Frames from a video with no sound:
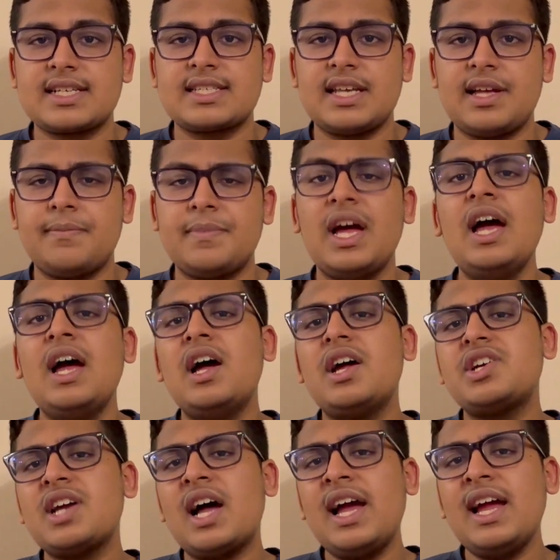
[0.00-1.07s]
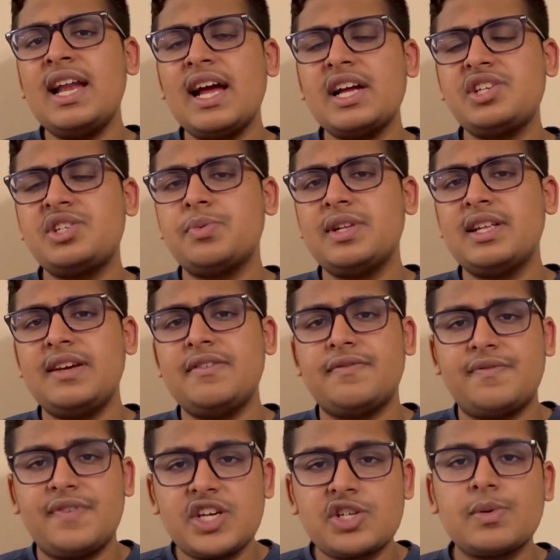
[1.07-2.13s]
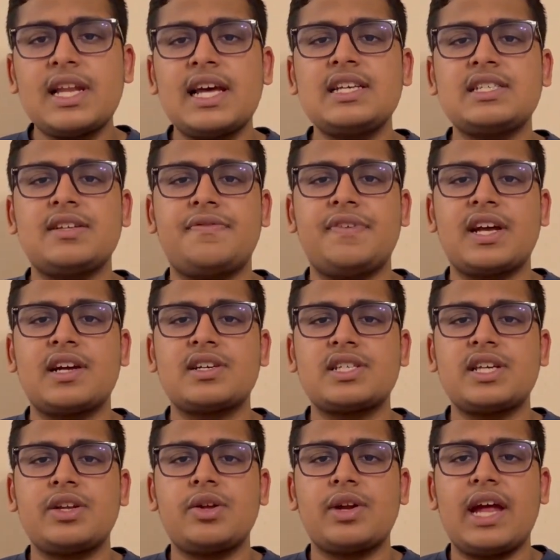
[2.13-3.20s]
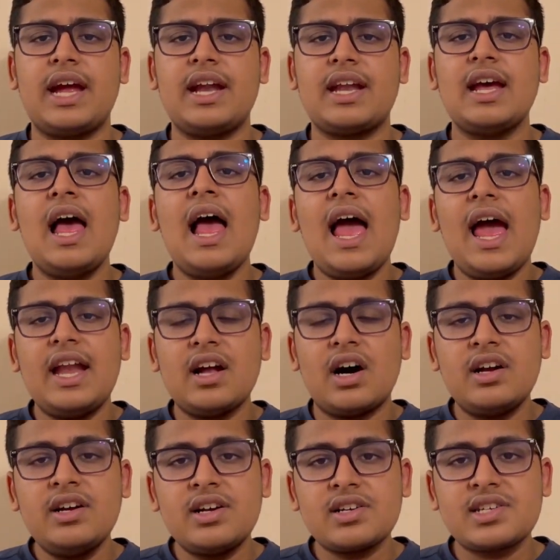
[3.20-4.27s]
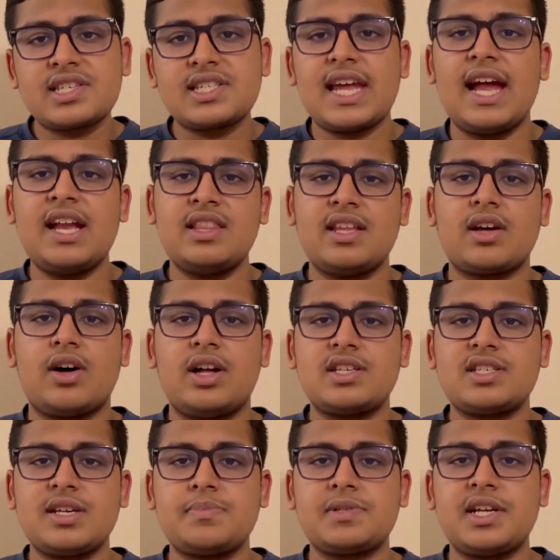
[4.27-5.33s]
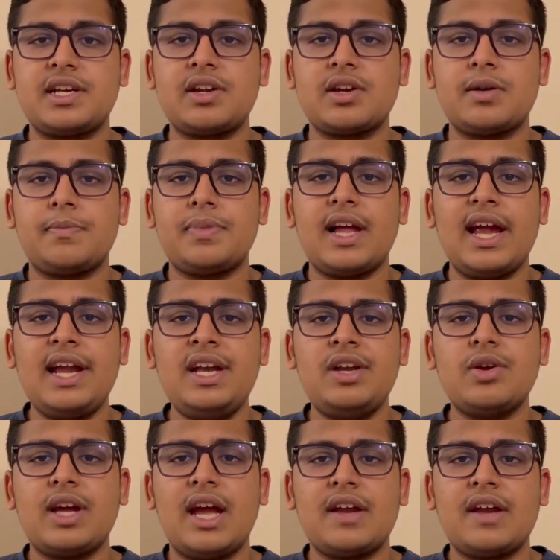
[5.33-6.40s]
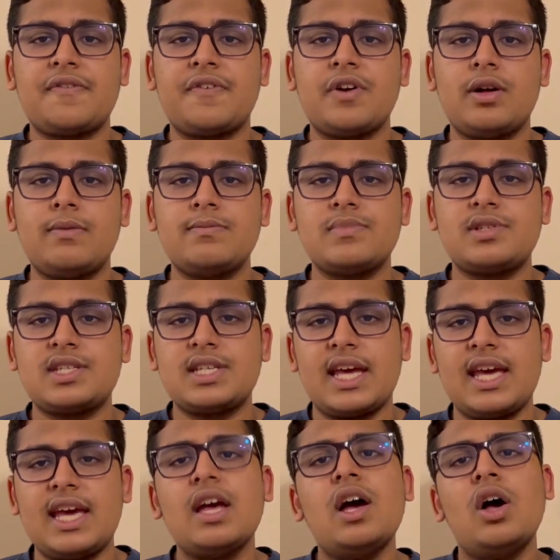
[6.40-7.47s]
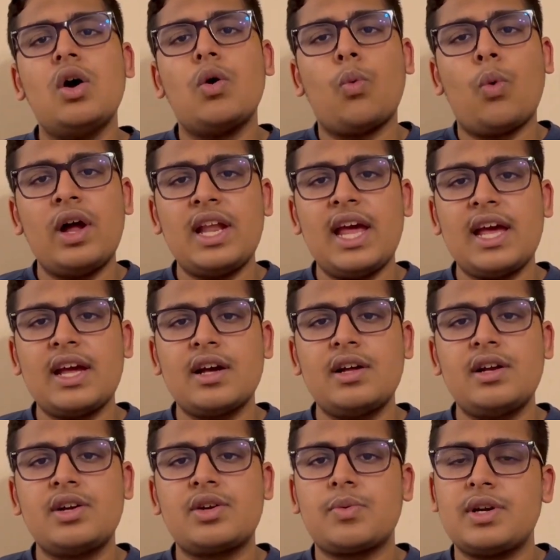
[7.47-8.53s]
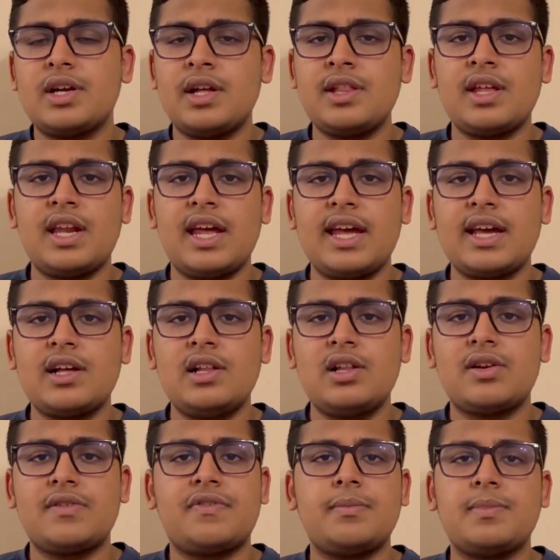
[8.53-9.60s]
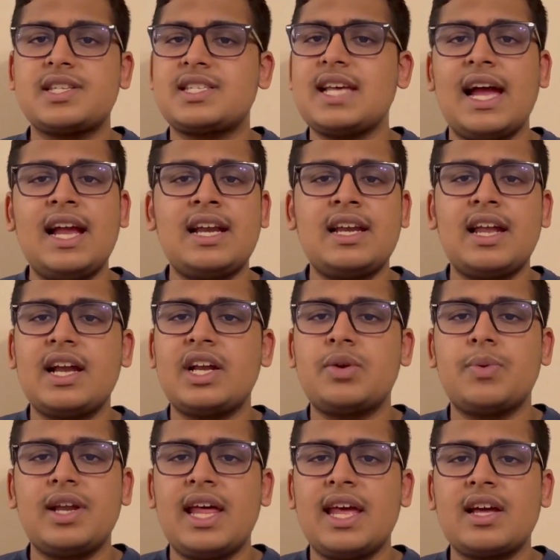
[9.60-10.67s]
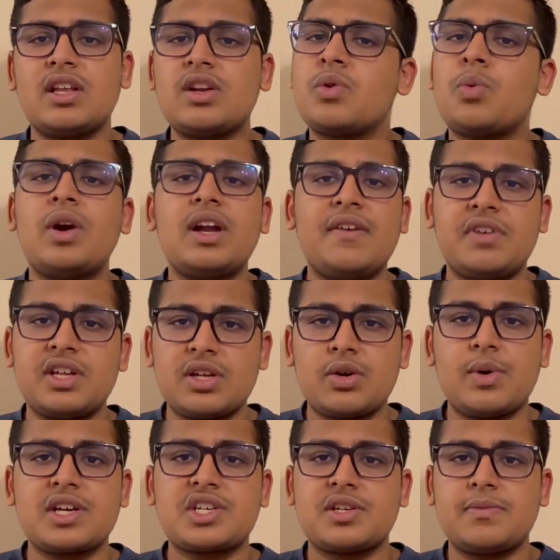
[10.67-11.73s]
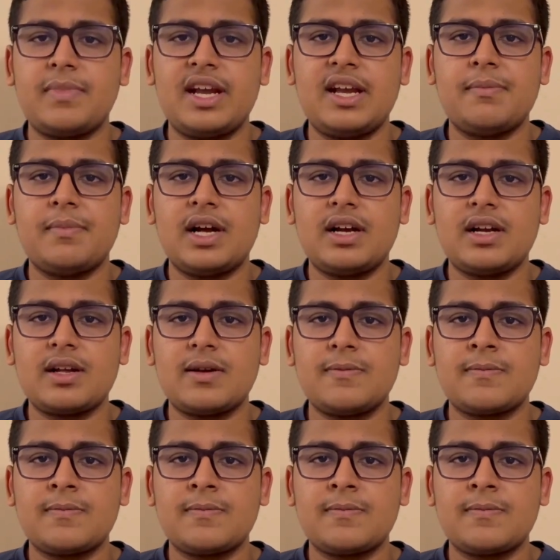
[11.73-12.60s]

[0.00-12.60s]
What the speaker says: exam, try and actually visualize the figures in your head and understand the concepts that you're applying to get from, say, one angle to another angle or from a side length to an angle or whatever the question may demand.